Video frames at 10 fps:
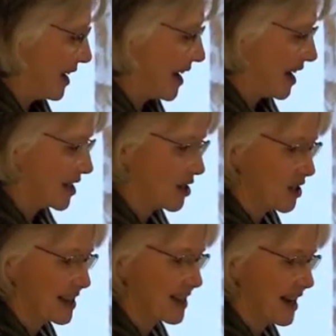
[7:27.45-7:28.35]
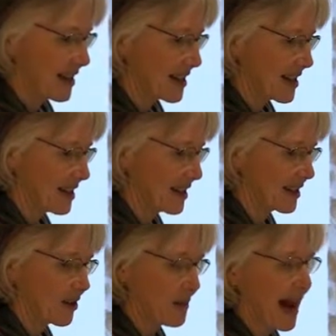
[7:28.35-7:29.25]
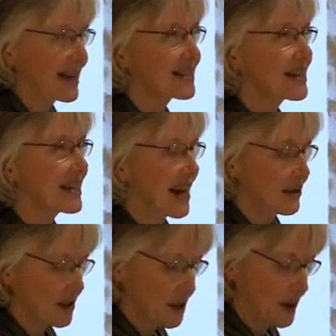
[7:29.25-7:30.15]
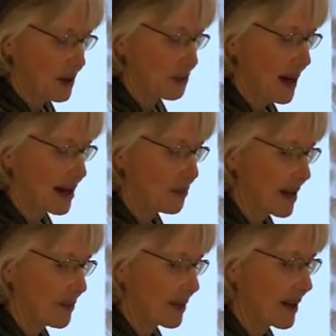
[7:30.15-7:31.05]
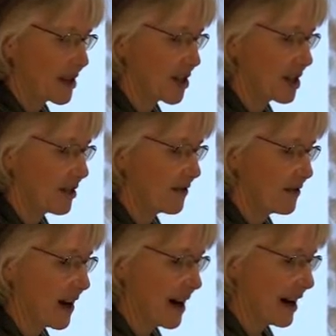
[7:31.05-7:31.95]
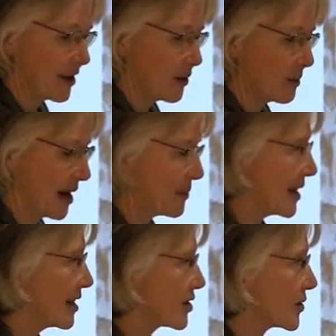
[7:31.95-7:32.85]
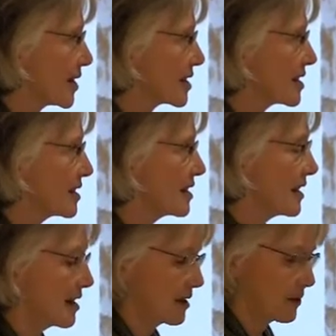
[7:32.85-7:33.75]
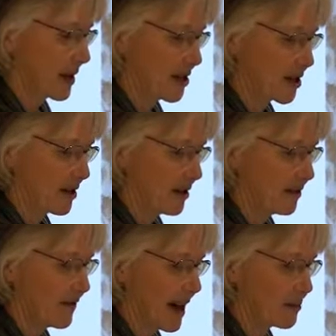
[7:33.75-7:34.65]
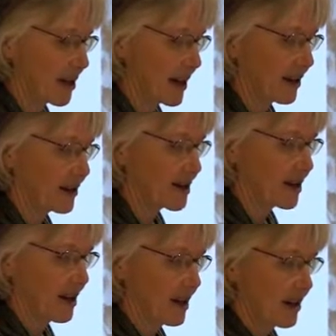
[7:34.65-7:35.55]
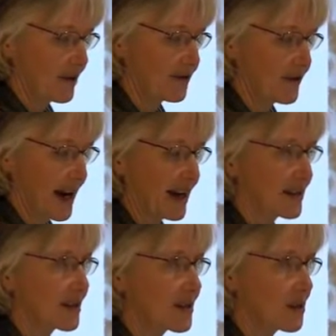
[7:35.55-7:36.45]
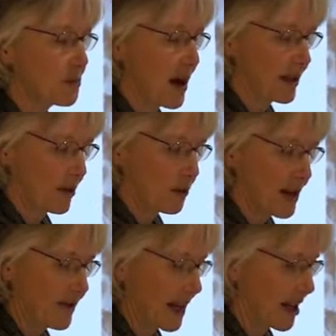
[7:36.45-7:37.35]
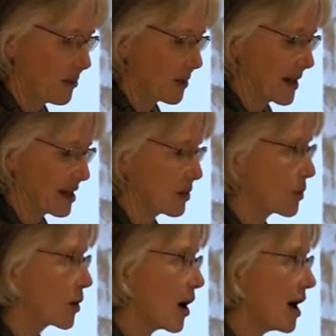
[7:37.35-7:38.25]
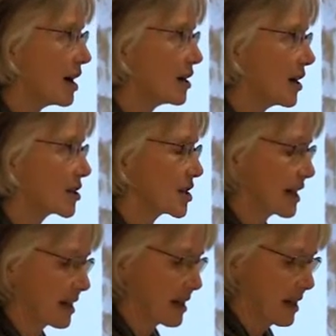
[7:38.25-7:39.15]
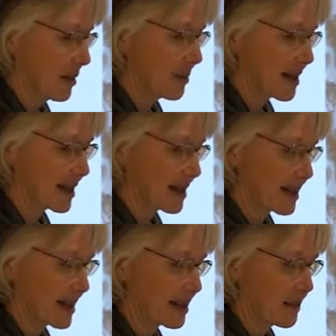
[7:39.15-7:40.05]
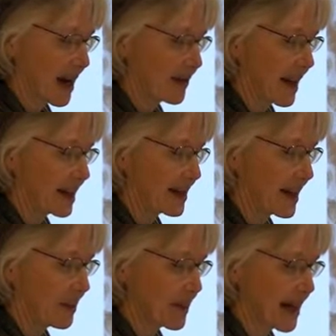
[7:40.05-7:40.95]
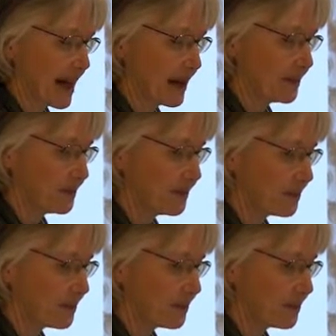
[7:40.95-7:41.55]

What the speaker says: And she sent the little magazine out to as many people as she could find who might be interested in the regional fiber guilds, her friends, to small little weaving companies who were all launching businesses about that same time.